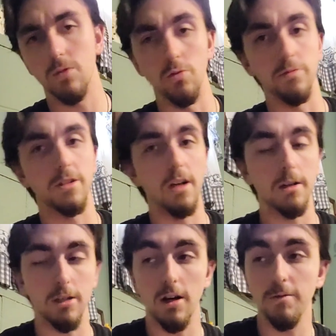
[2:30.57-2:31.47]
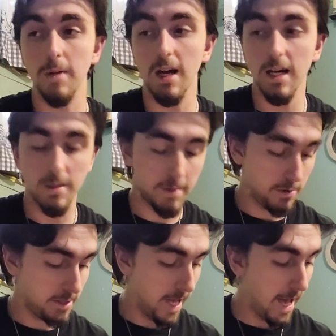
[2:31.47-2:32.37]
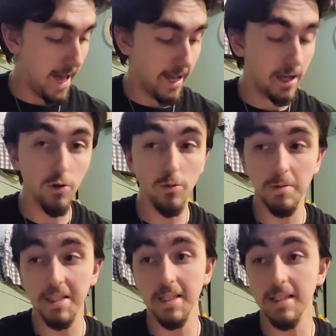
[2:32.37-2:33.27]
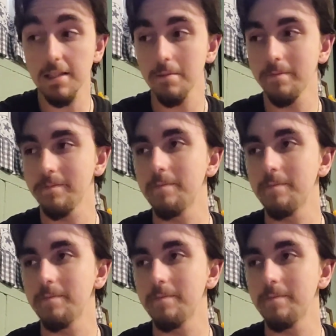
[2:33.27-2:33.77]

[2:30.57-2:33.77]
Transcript: oops, knocked off my hospital tag. Oopsies.